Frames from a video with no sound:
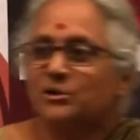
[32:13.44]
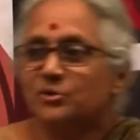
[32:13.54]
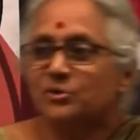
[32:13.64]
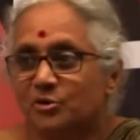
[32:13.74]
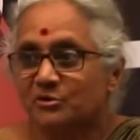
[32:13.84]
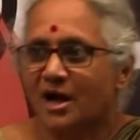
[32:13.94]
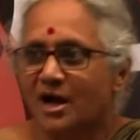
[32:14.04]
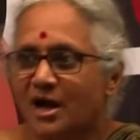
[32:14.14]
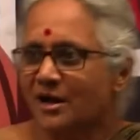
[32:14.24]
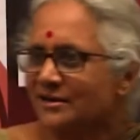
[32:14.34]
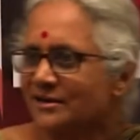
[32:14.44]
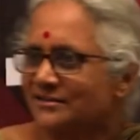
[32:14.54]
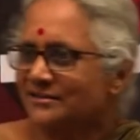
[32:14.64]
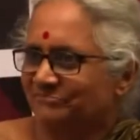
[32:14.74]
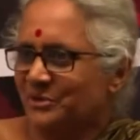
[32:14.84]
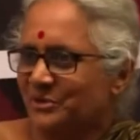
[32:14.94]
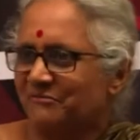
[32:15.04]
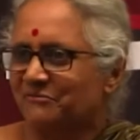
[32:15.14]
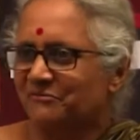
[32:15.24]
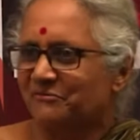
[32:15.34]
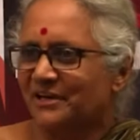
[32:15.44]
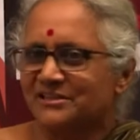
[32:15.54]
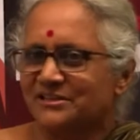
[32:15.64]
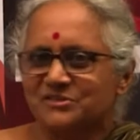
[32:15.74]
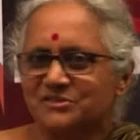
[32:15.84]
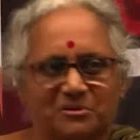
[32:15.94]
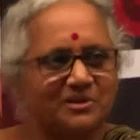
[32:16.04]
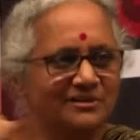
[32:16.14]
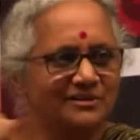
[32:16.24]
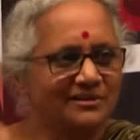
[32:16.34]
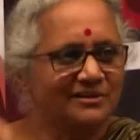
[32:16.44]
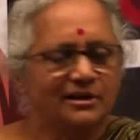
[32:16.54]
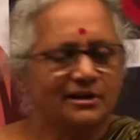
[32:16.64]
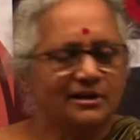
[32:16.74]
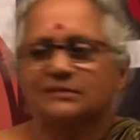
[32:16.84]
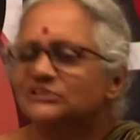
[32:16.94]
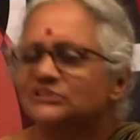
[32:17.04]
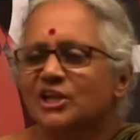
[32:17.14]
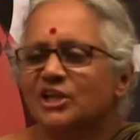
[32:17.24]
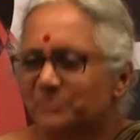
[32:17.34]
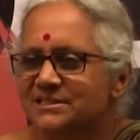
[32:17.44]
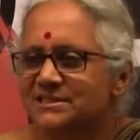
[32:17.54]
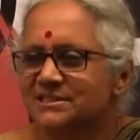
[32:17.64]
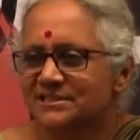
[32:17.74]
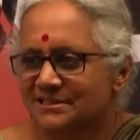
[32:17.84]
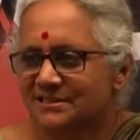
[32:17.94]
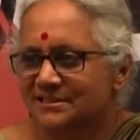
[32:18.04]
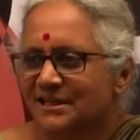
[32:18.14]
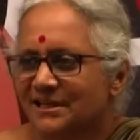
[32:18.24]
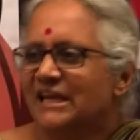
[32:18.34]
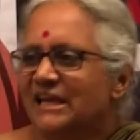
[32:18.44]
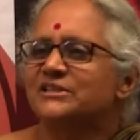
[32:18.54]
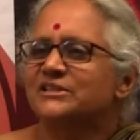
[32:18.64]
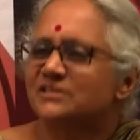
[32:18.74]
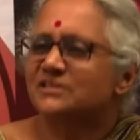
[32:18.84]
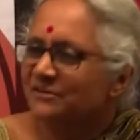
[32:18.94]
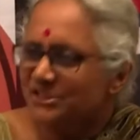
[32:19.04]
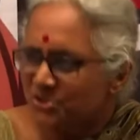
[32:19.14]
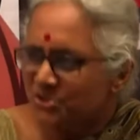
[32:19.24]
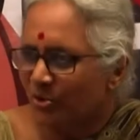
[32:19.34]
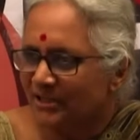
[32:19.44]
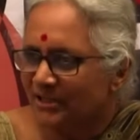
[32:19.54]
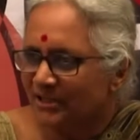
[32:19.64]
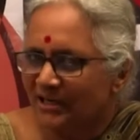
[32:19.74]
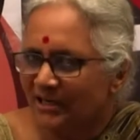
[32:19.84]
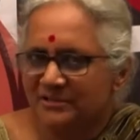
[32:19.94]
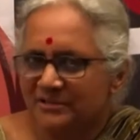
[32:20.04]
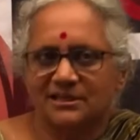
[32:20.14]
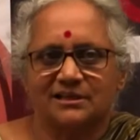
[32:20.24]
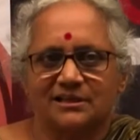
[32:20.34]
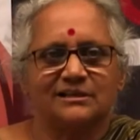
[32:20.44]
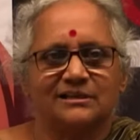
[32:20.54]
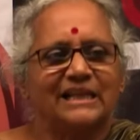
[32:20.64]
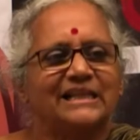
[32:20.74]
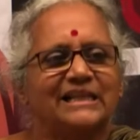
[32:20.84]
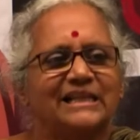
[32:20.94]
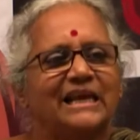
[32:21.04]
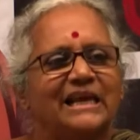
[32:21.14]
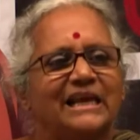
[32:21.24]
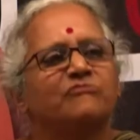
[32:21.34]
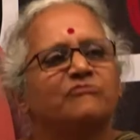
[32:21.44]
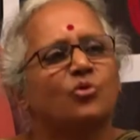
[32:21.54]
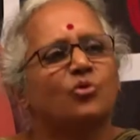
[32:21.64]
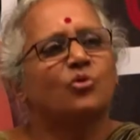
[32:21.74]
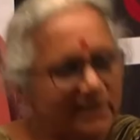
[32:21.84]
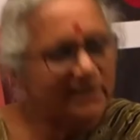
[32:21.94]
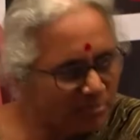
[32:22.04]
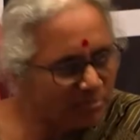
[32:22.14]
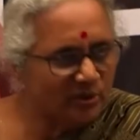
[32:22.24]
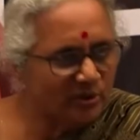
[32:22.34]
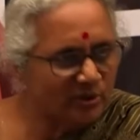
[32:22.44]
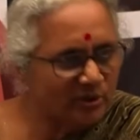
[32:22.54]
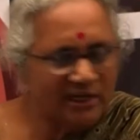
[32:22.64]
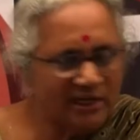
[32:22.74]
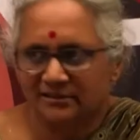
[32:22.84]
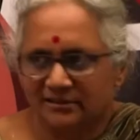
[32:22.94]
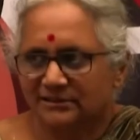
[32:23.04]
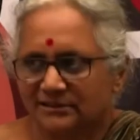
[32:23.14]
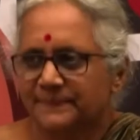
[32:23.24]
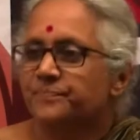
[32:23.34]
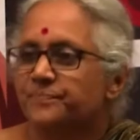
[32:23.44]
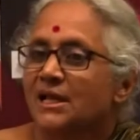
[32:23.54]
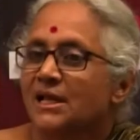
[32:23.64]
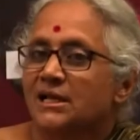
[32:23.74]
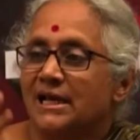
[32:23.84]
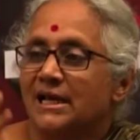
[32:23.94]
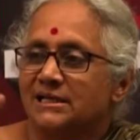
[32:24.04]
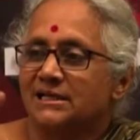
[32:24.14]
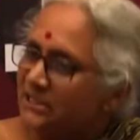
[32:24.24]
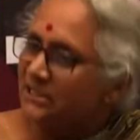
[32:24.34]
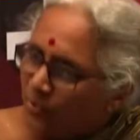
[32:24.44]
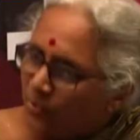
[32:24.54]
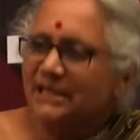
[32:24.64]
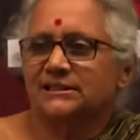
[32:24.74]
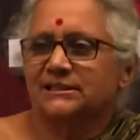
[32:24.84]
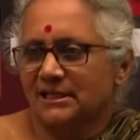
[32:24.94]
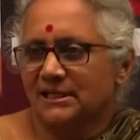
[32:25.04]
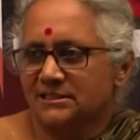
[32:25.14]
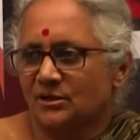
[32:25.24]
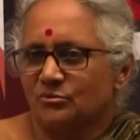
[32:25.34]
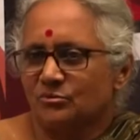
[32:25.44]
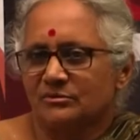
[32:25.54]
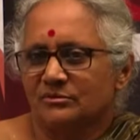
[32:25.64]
have love letters from your, it's not their business. If that's not what they are investigating, then they have no right to be looking at this. Now it's well recognized now, and I mean, personally,